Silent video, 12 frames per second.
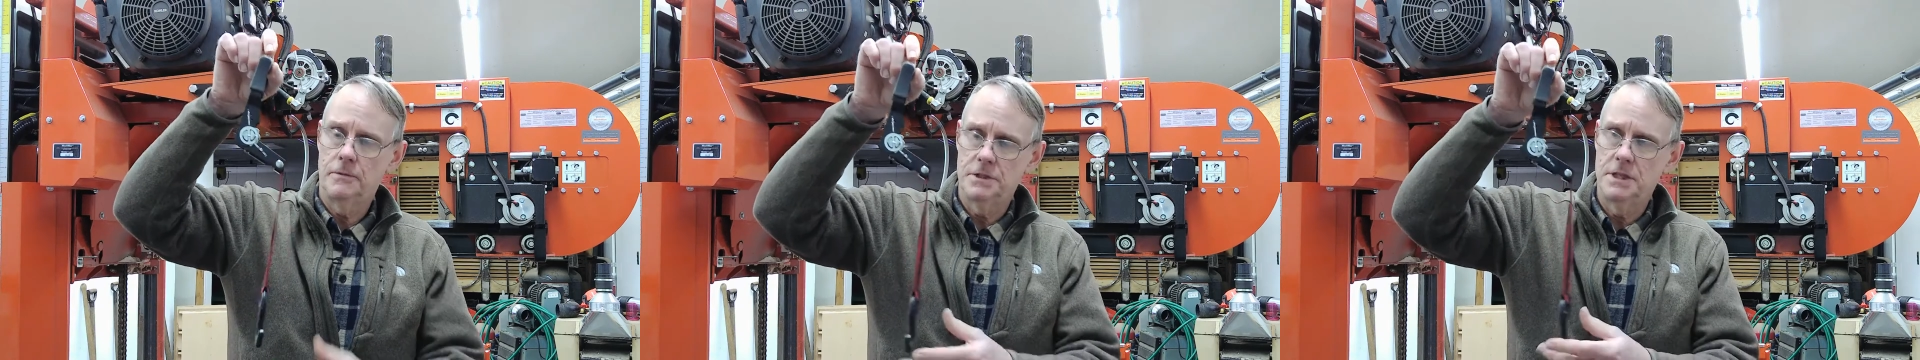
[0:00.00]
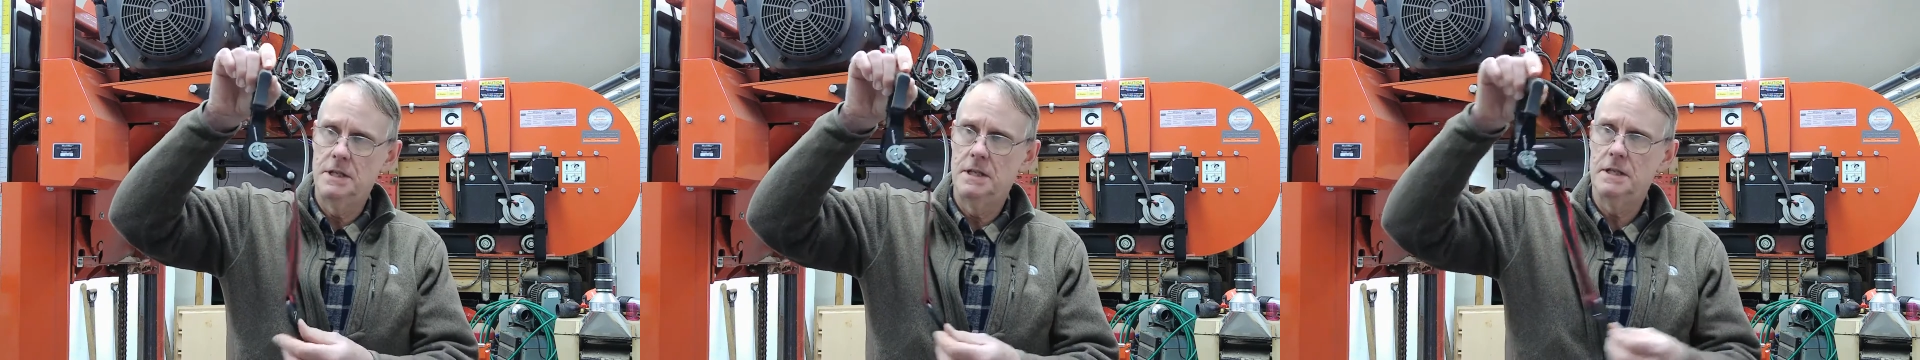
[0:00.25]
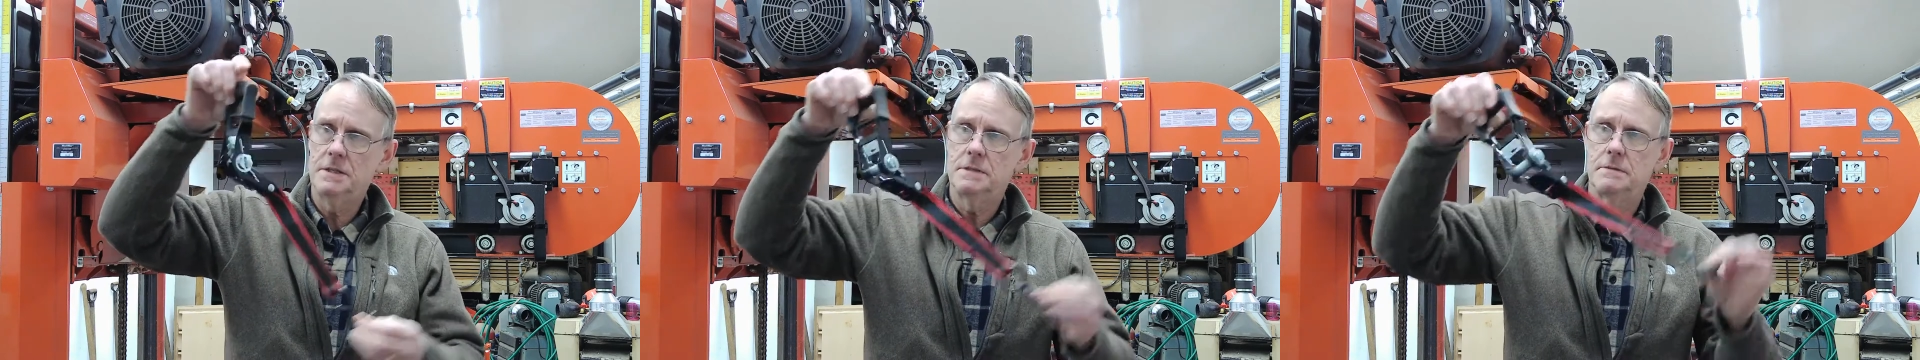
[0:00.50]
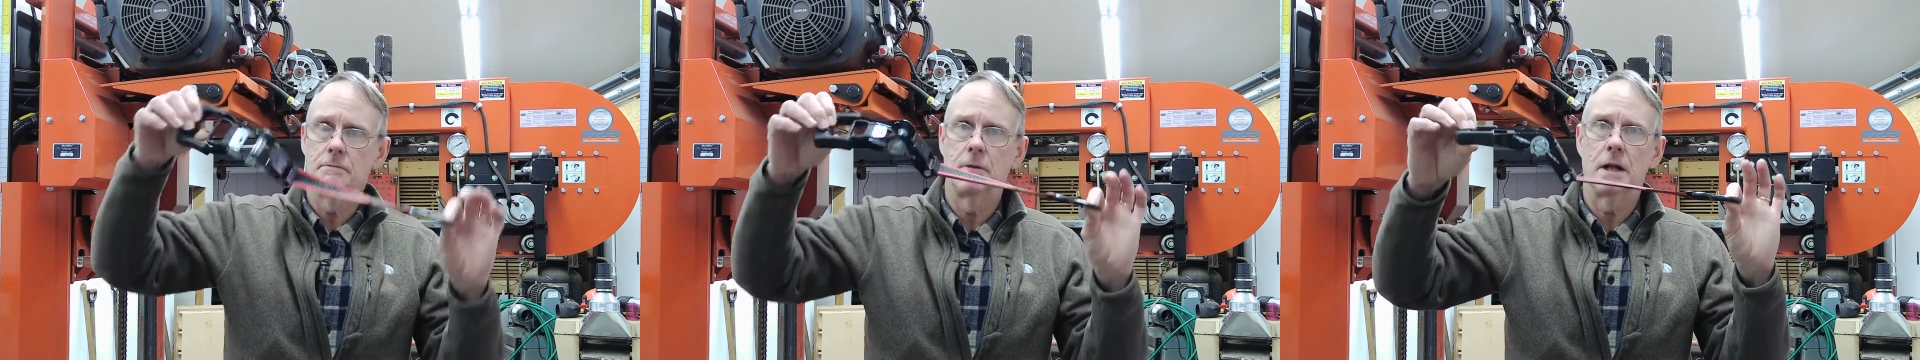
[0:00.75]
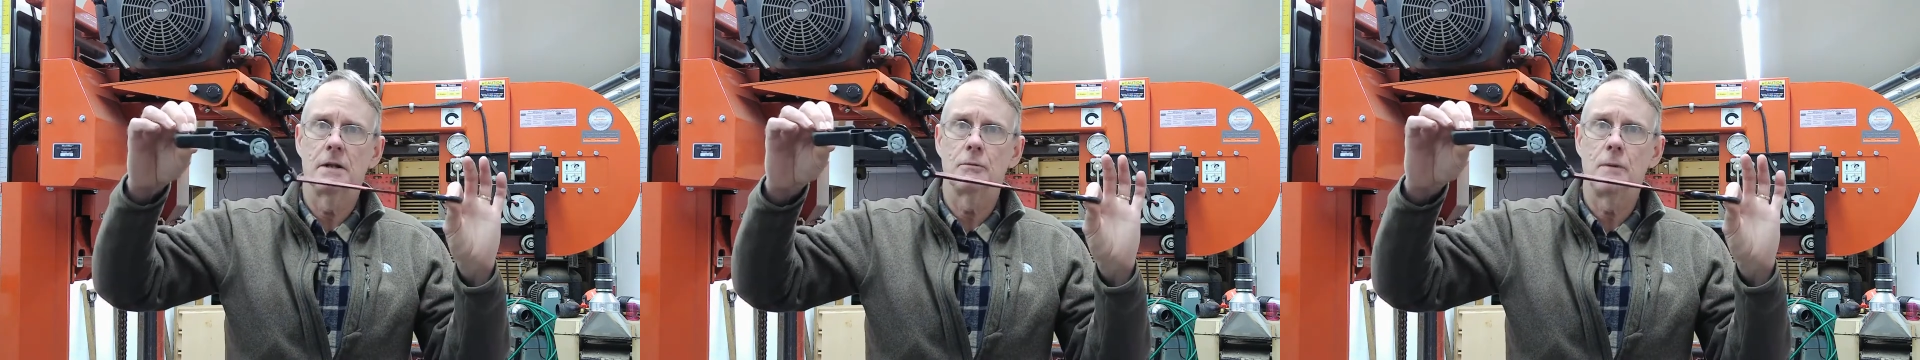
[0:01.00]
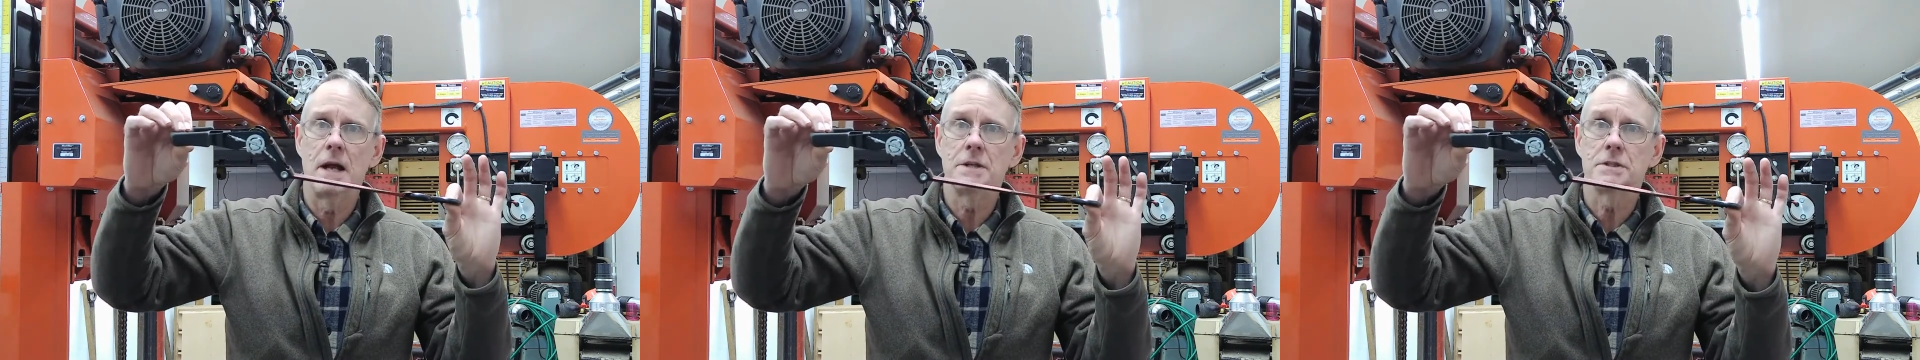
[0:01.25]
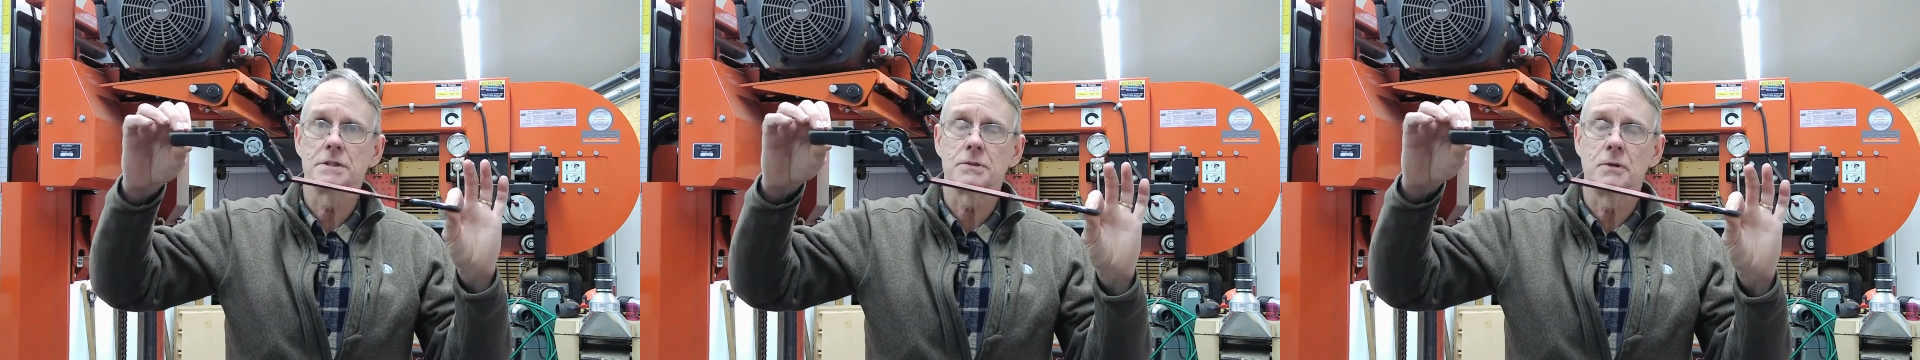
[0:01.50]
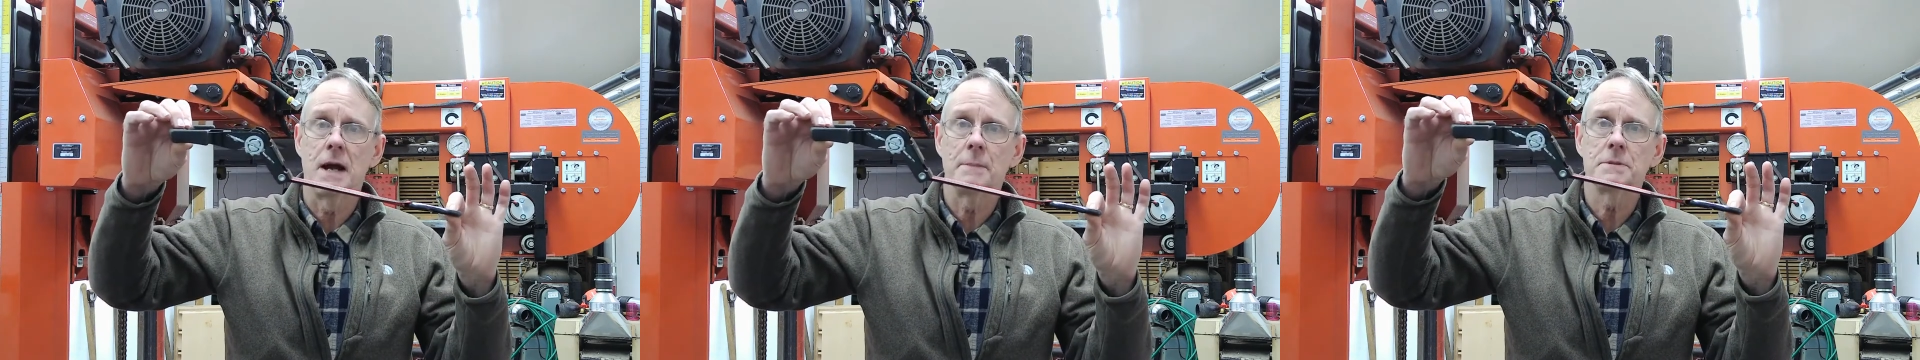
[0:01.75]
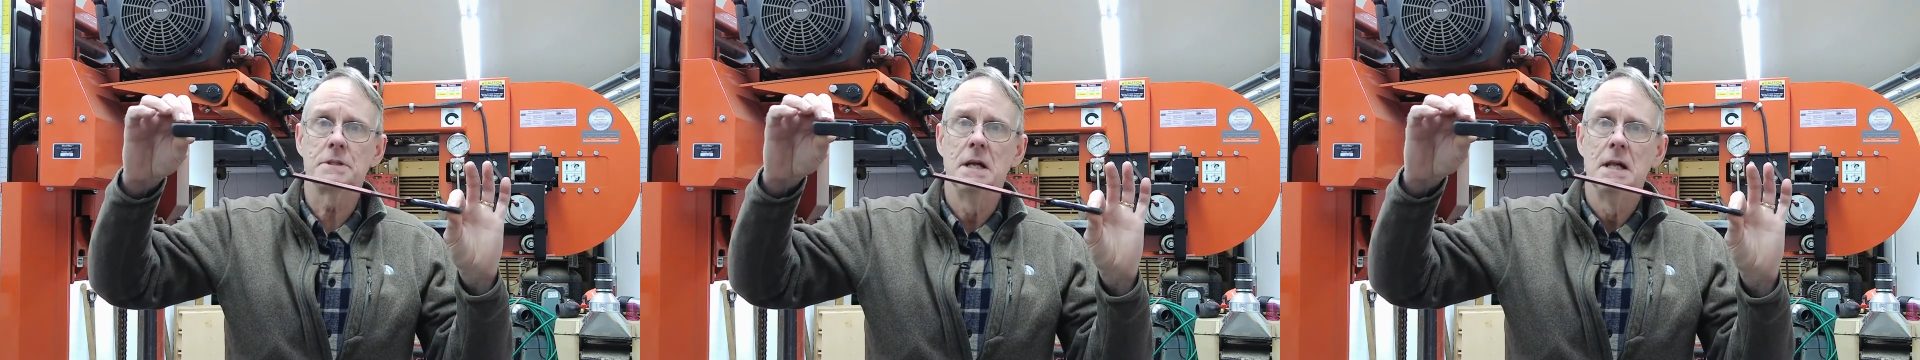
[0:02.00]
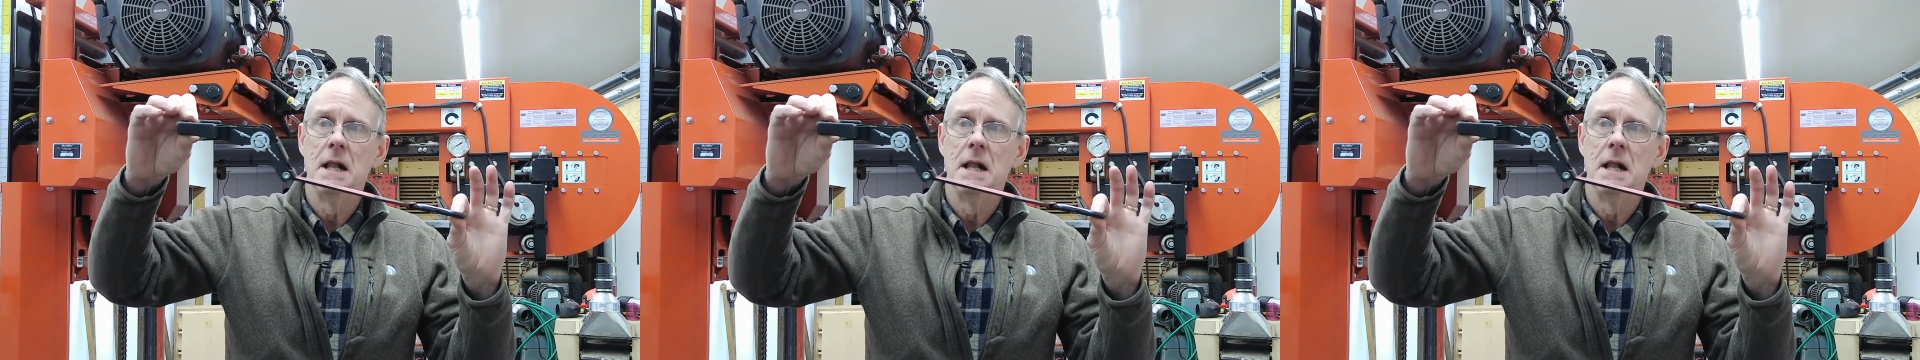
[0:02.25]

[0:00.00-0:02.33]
seen these regular ratchet straps